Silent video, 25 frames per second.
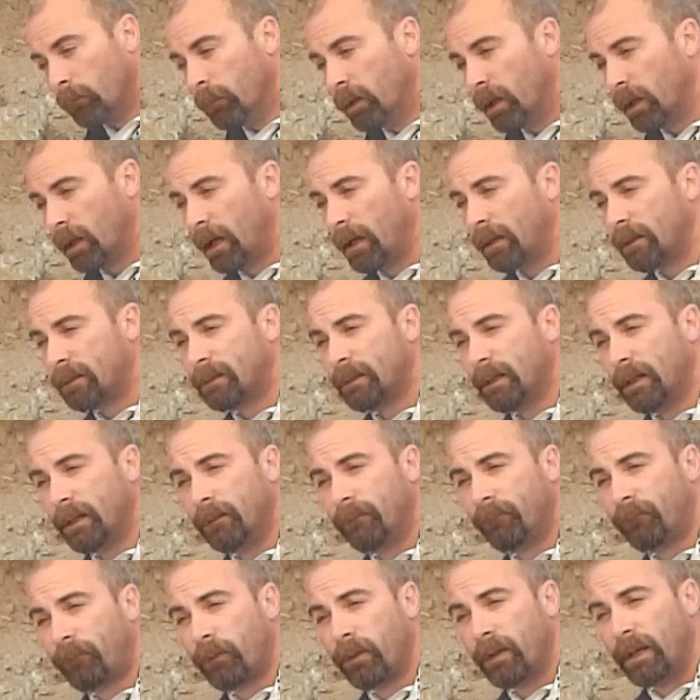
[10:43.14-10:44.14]
but like I
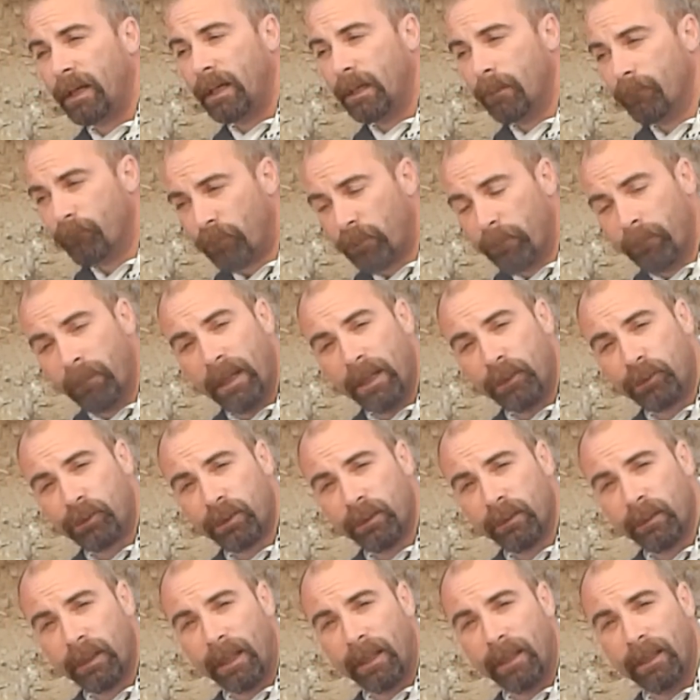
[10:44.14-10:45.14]
said, for the
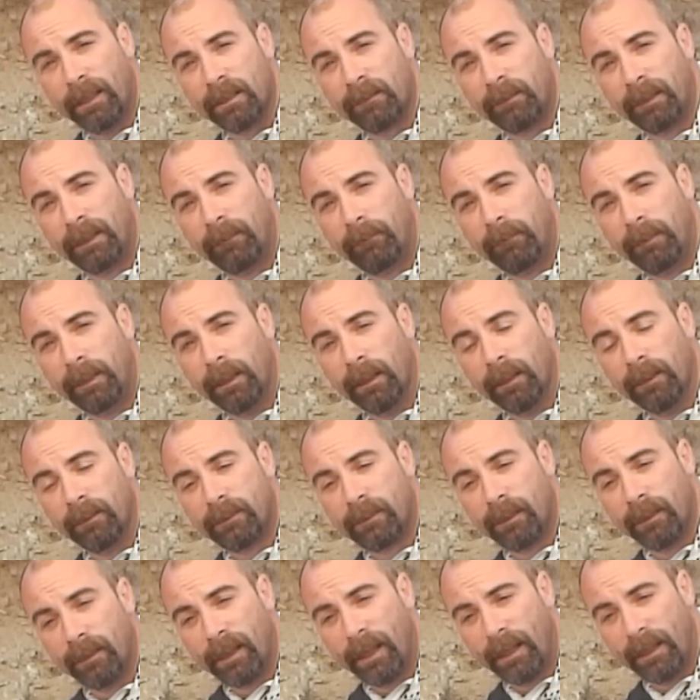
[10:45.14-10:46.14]
information that
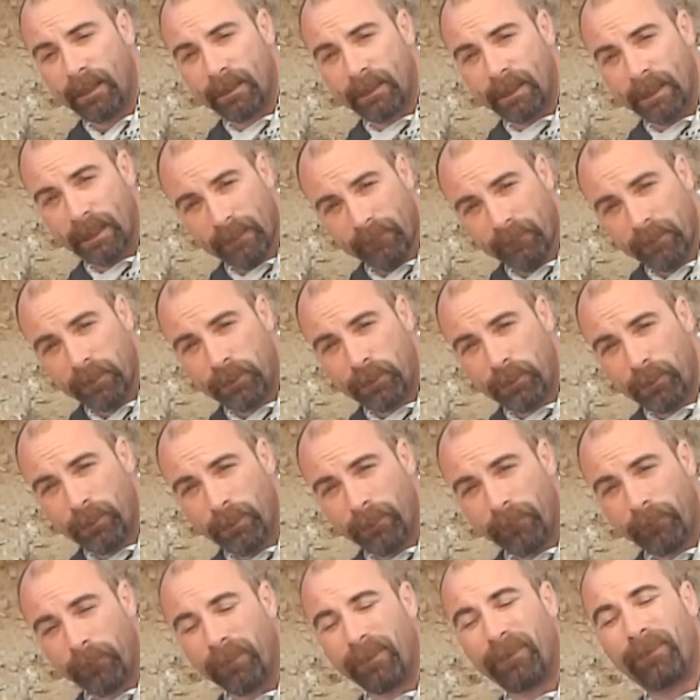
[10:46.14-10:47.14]
is given to
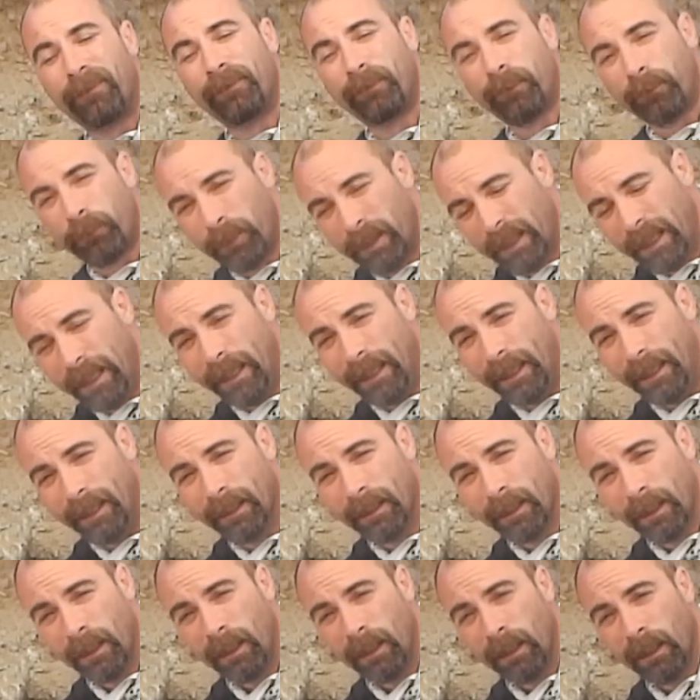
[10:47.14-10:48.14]
you for free
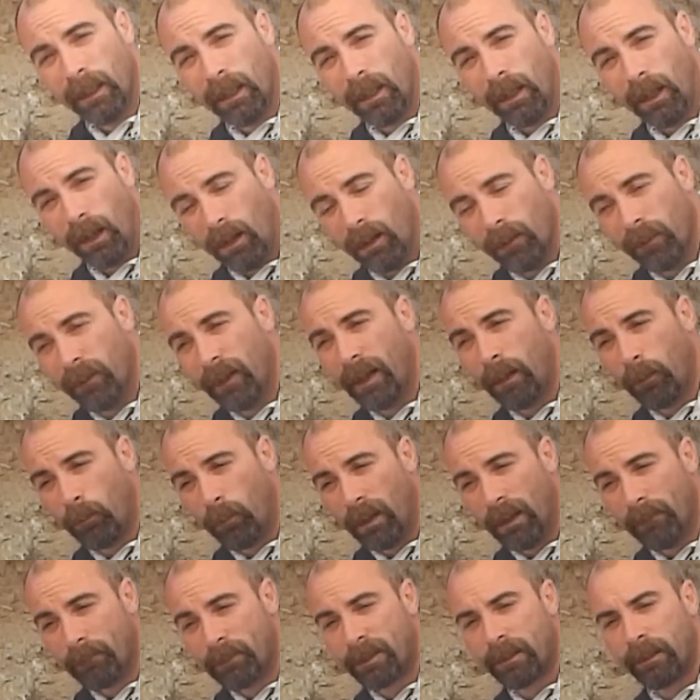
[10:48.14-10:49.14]
on that
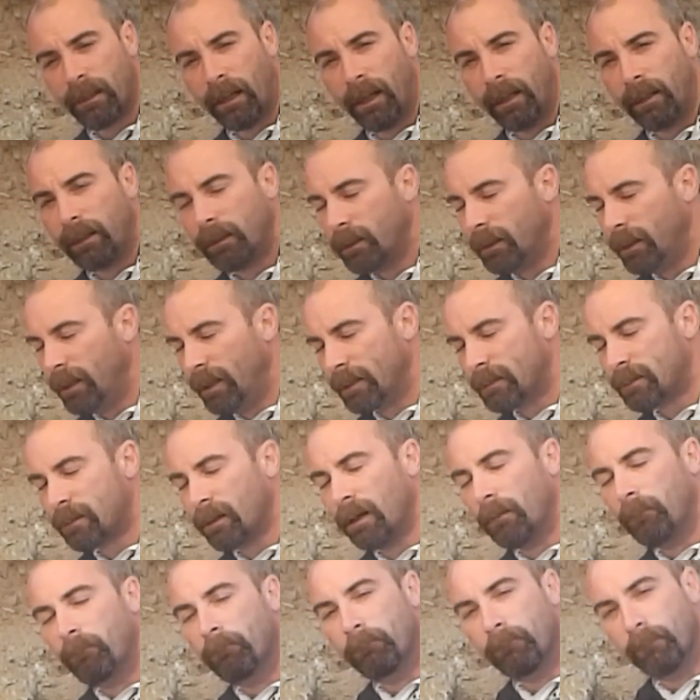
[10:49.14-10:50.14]
website,
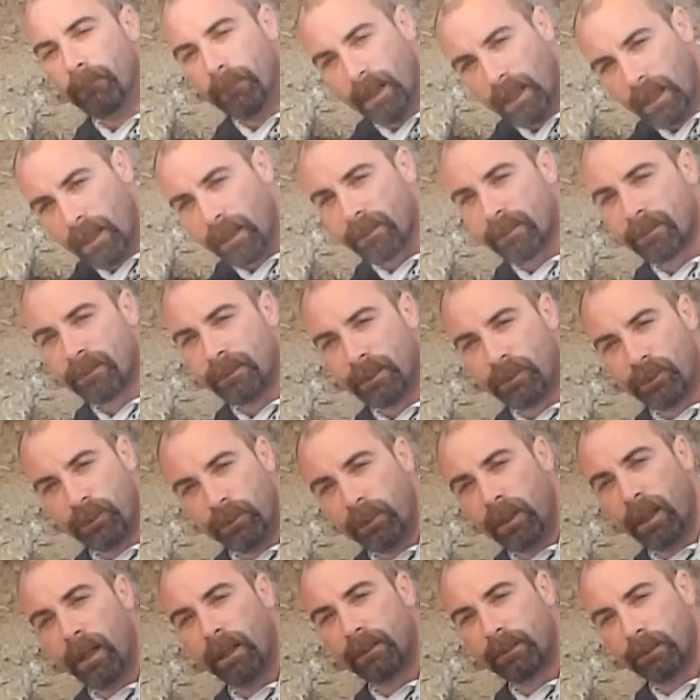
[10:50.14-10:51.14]
it's a must that
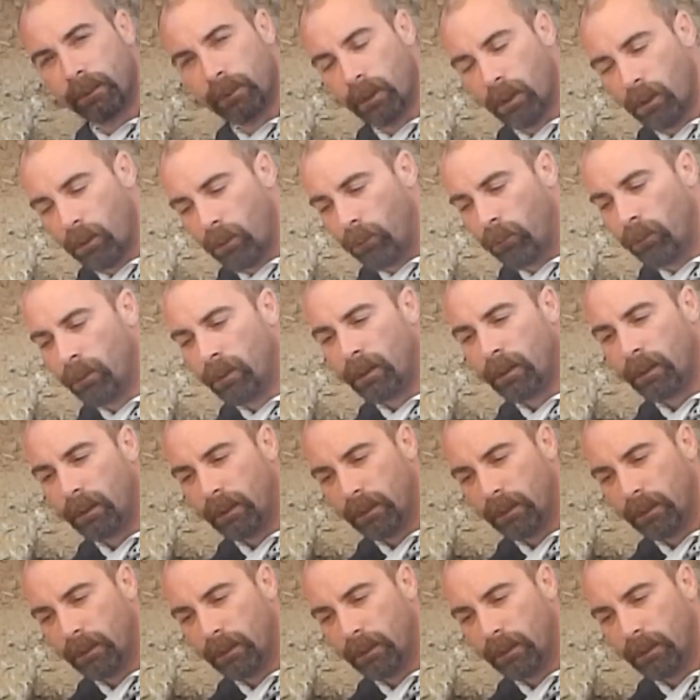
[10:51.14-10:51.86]
you got to go